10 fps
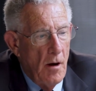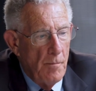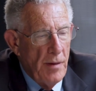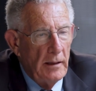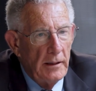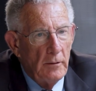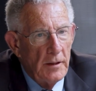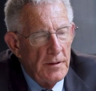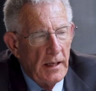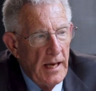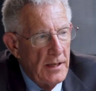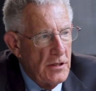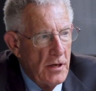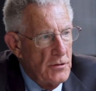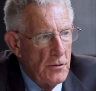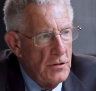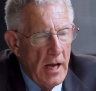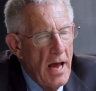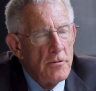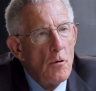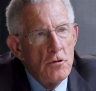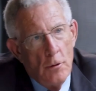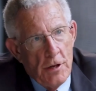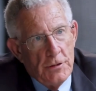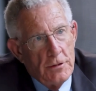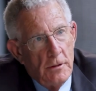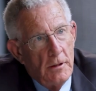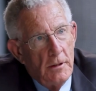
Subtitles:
Our Paleolithic ancestors had no choice.